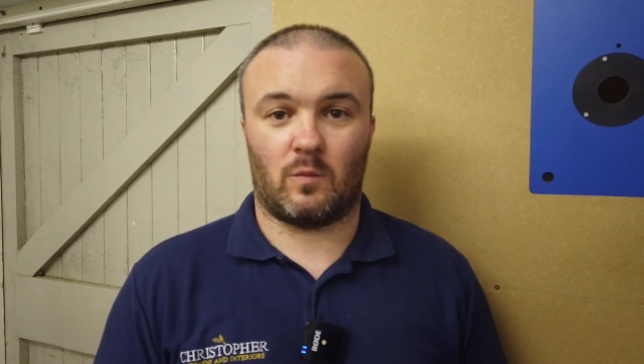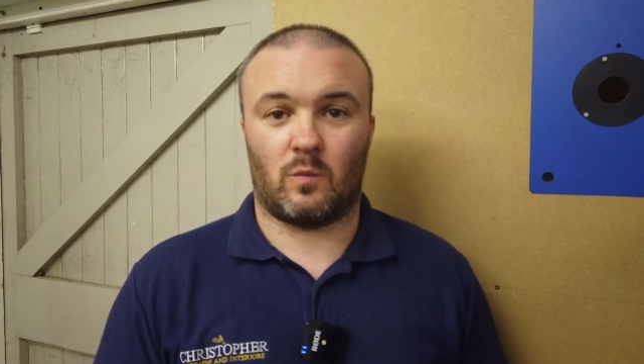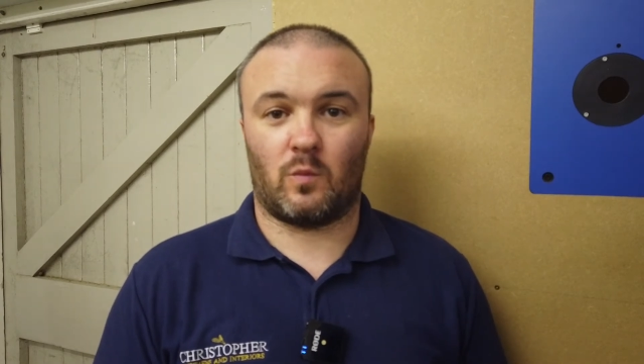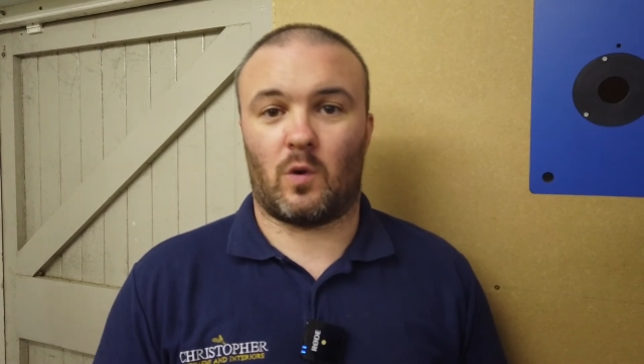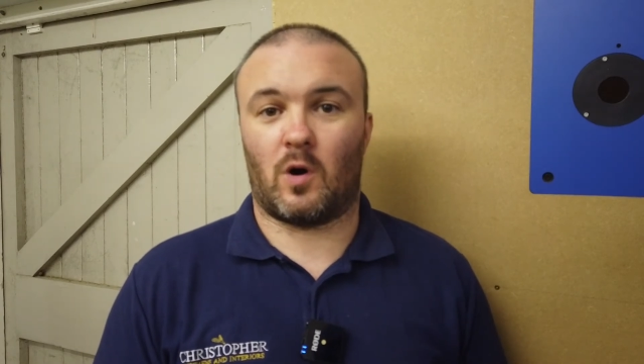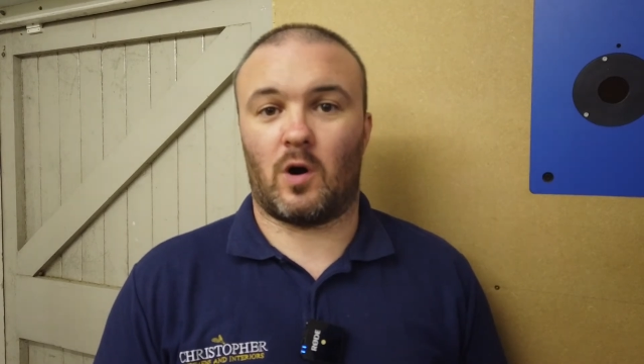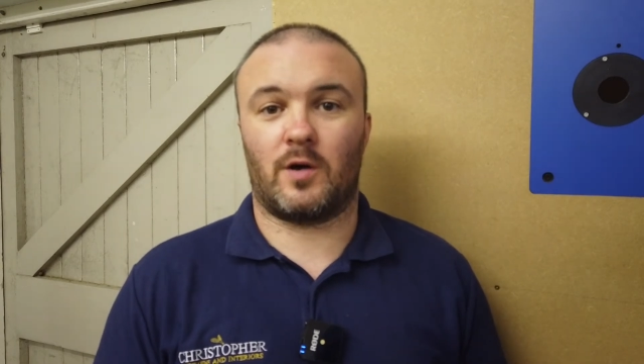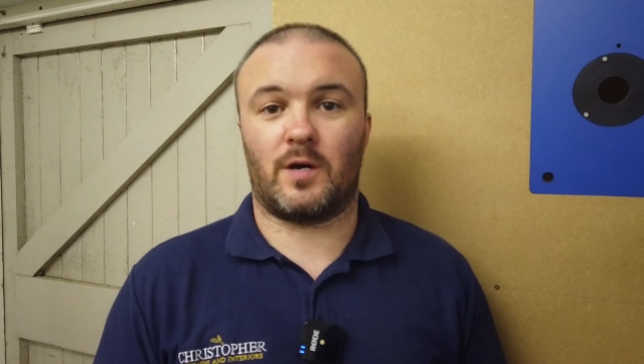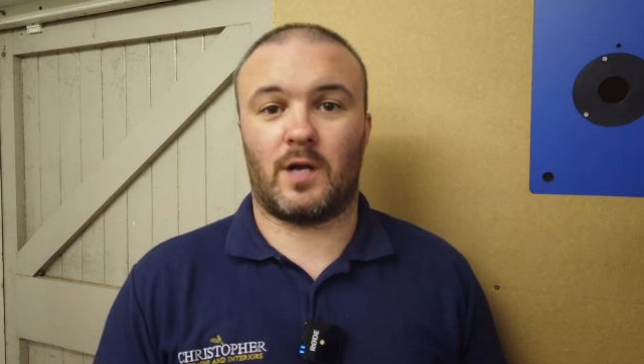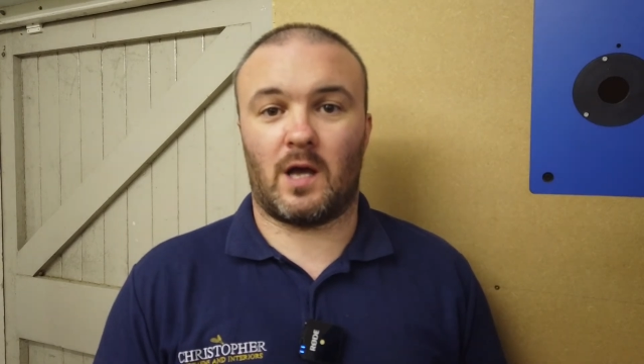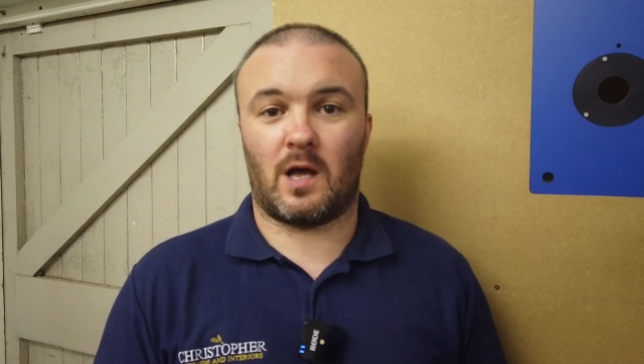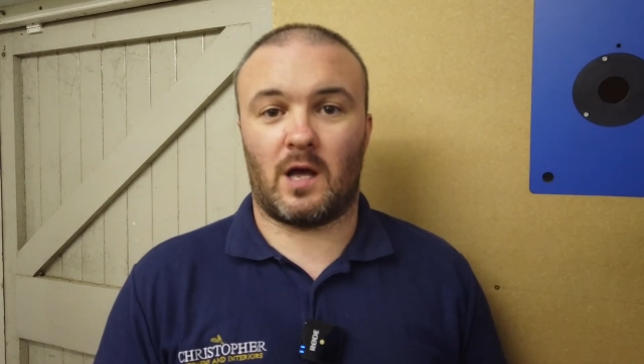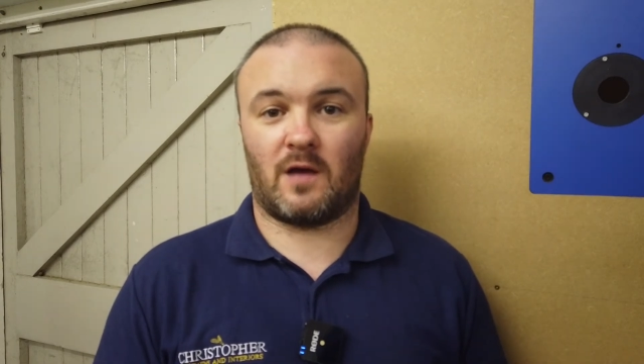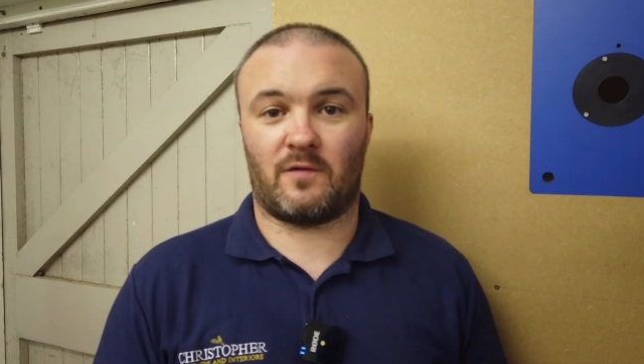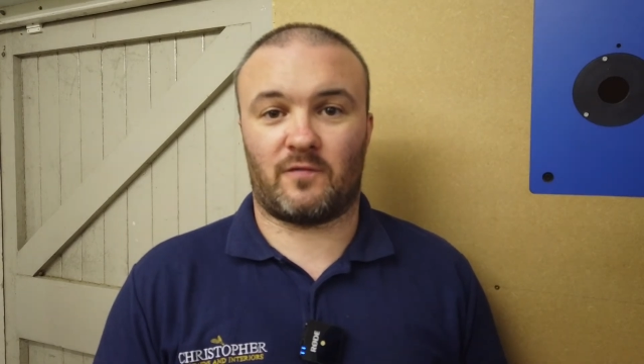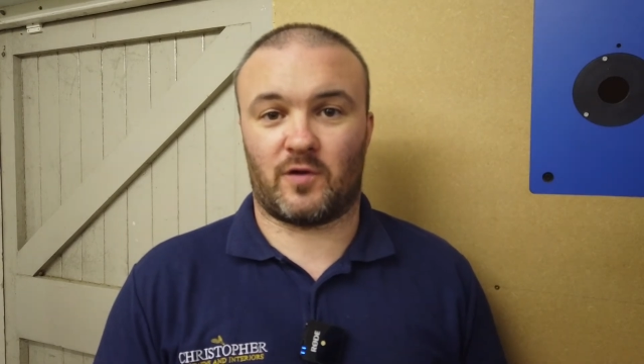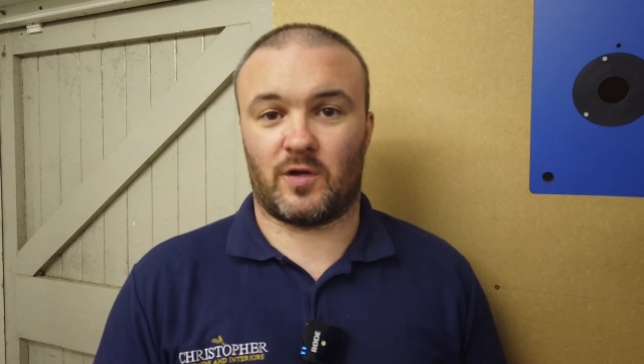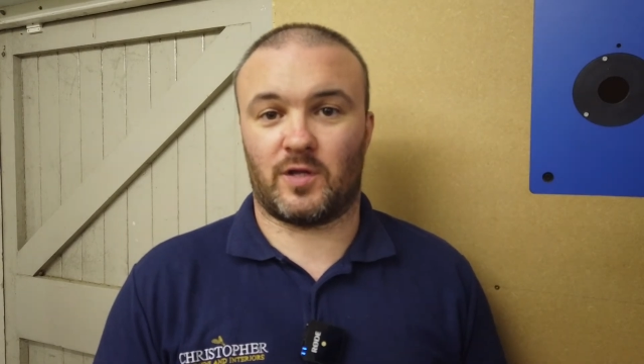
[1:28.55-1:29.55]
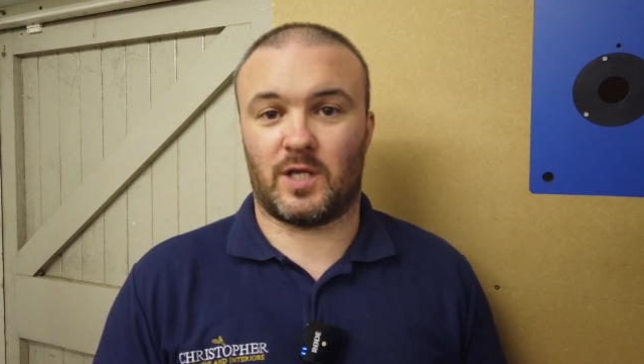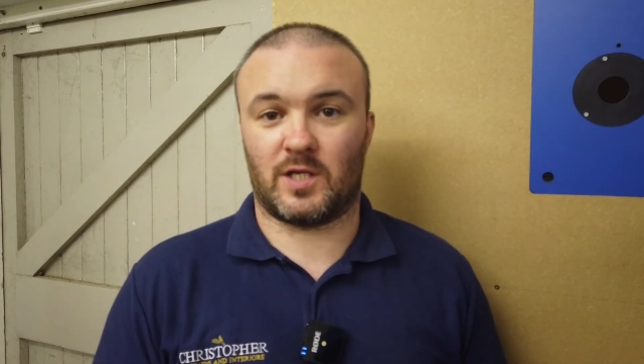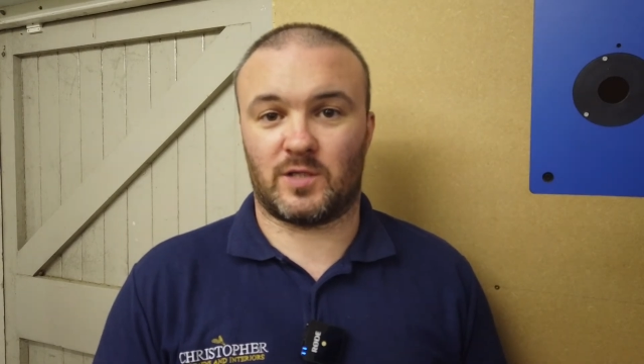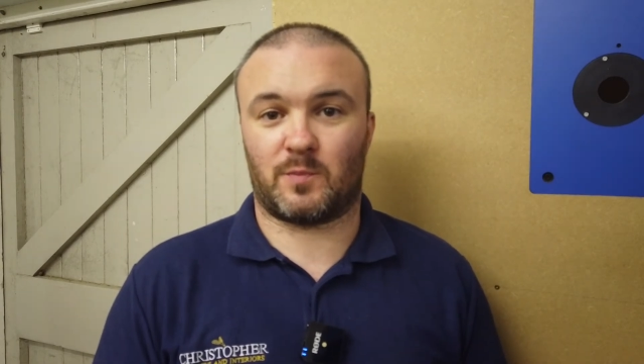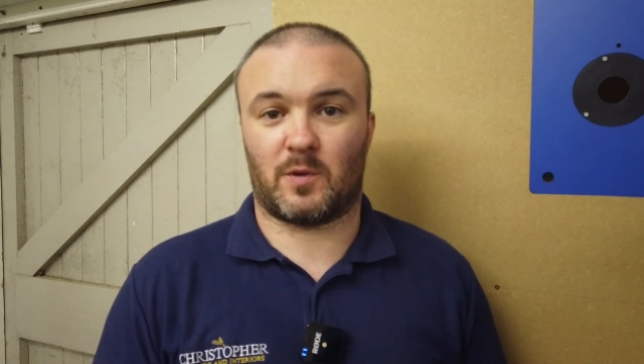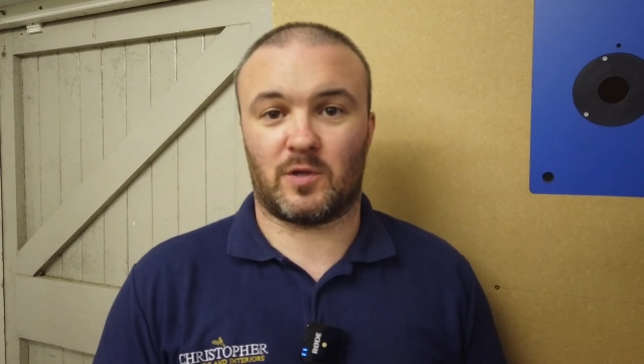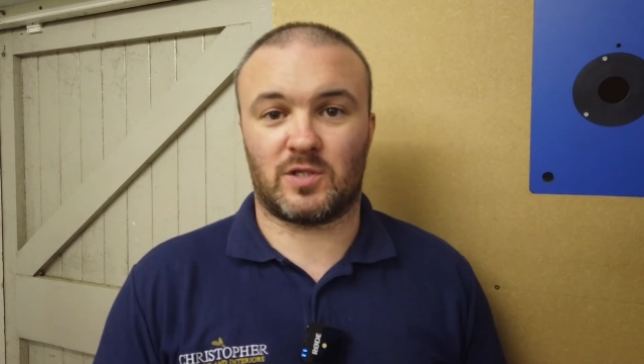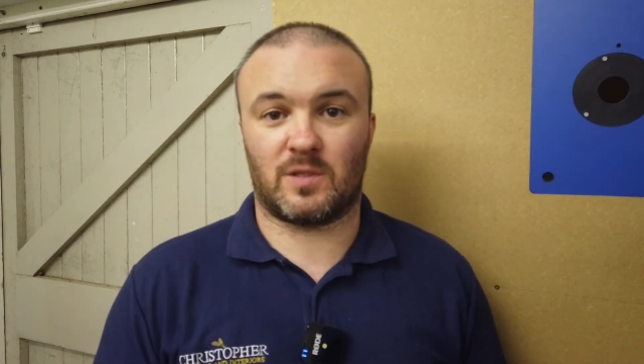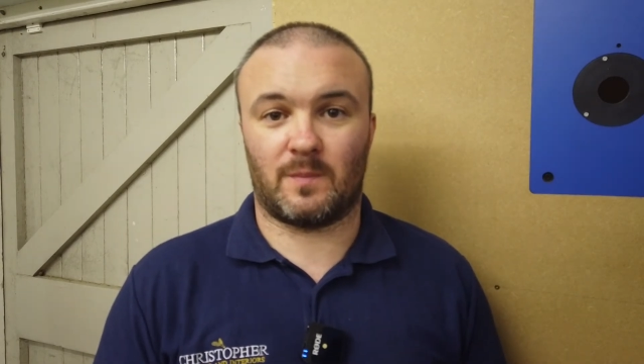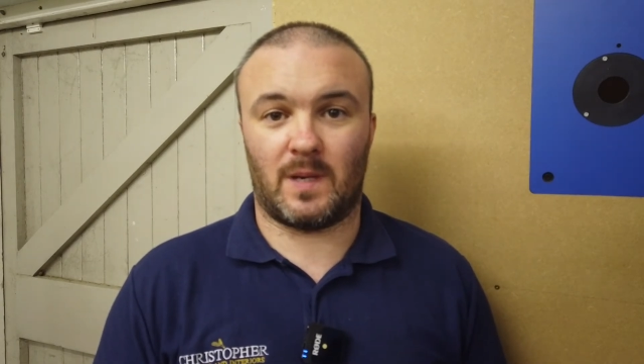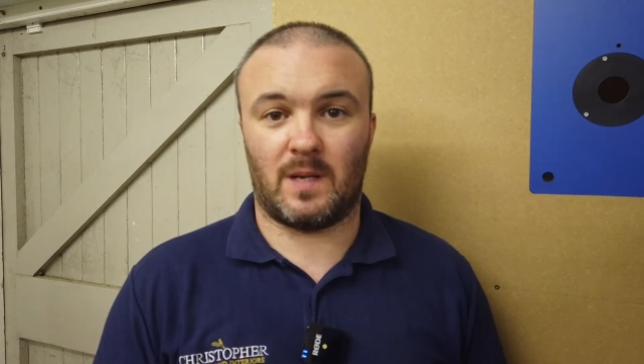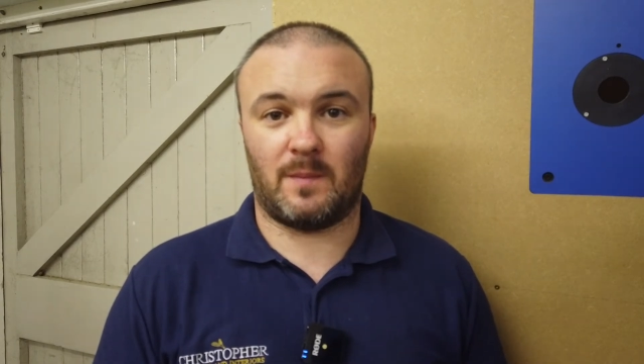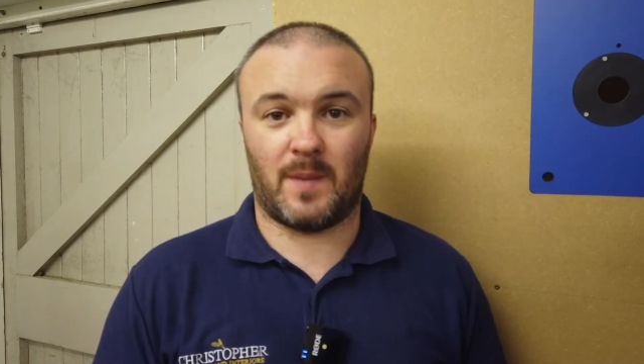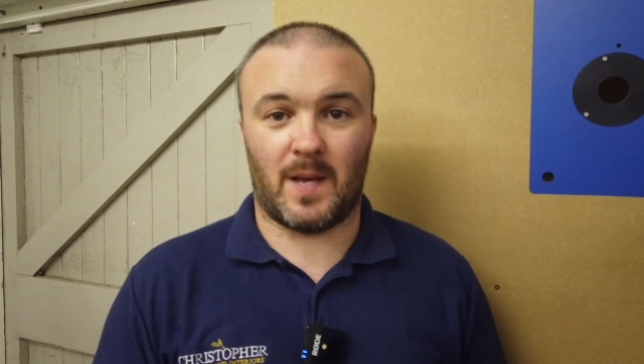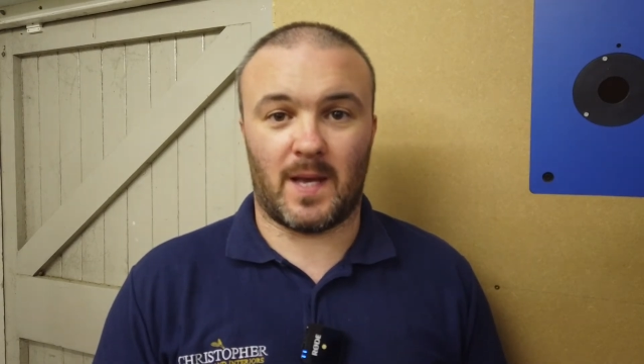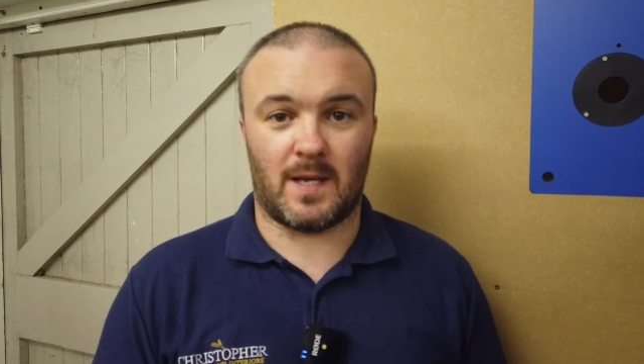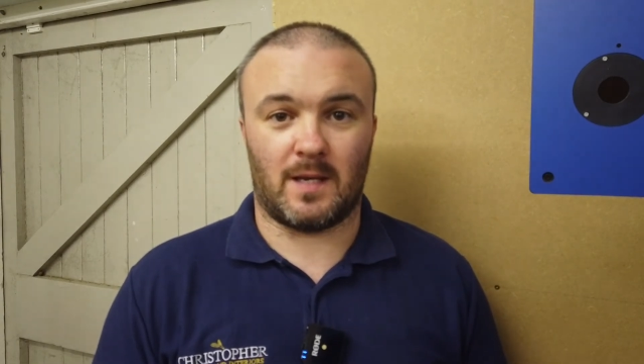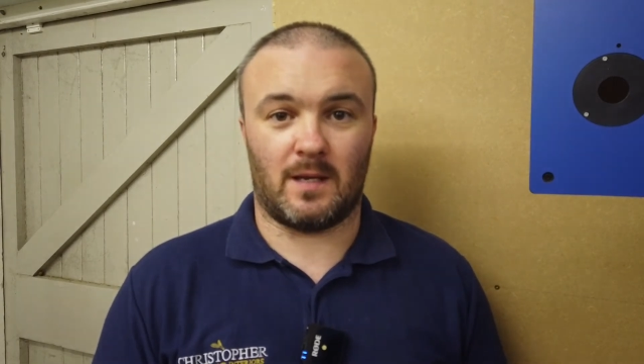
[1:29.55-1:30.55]
What on earth could this possibly
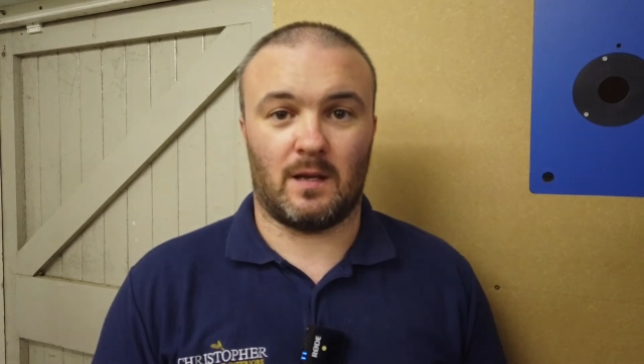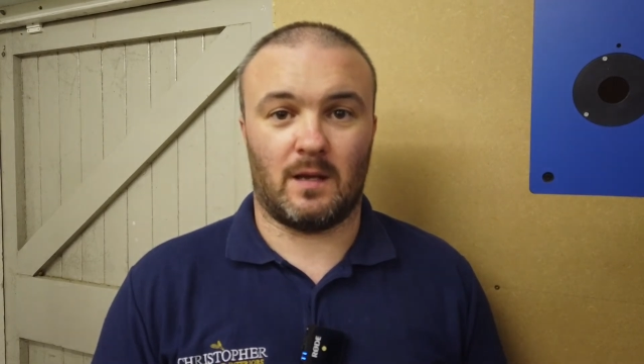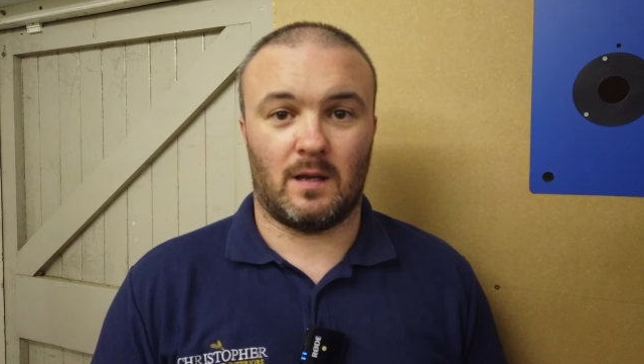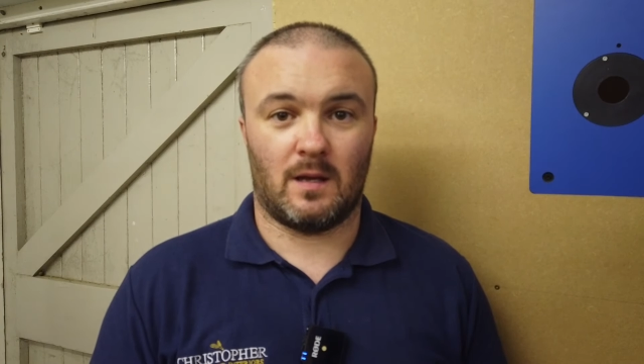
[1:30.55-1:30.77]
be?